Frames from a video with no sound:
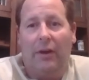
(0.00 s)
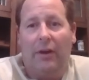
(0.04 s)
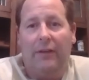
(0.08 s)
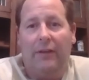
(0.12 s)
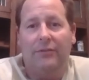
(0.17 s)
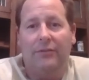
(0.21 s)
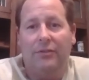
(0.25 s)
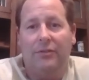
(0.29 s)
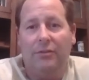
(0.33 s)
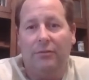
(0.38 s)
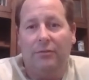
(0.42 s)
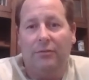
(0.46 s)

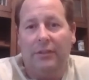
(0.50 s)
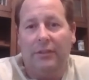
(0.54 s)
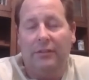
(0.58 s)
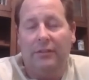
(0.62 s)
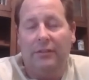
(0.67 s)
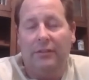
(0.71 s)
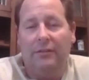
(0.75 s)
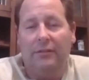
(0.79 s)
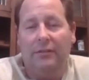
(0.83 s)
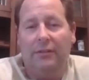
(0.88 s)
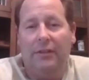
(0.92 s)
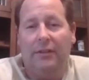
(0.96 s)
Julie,
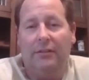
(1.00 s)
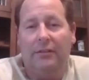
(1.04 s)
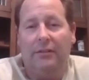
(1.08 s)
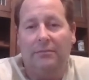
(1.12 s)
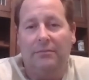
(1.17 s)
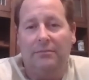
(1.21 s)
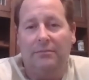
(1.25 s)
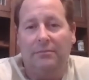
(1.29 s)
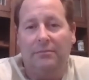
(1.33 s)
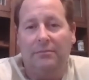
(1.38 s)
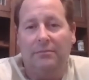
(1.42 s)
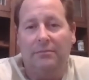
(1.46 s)
and
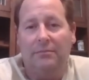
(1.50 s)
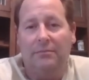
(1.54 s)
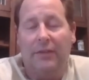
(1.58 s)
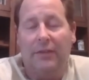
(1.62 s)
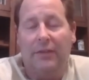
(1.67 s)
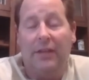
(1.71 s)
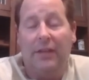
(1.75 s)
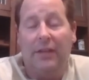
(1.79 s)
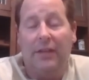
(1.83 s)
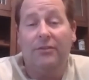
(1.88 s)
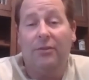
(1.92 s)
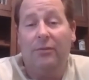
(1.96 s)

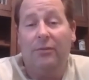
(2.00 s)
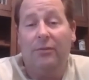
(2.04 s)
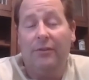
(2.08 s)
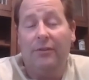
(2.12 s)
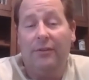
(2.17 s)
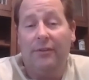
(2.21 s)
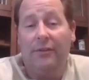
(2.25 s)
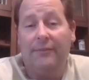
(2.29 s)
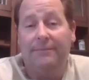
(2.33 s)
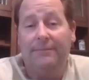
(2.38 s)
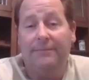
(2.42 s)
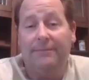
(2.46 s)
things going
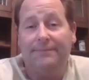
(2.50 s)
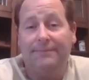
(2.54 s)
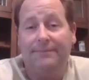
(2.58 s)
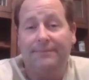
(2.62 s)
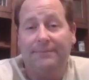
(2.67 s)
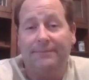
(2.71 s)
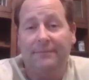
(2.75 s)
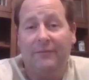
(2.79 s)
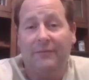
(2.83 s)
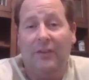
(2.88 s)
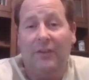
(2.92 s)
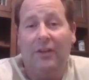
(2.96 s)
good,
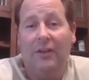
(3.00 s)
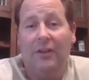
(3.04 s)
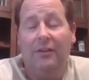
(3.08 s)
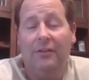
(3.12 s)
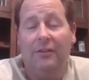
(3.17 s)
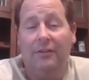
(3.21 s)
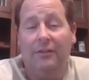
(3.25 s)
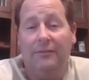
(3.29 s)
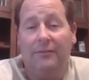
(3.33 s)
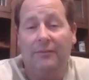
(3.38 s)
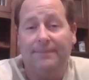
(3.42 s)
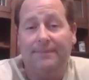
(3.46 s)
very good.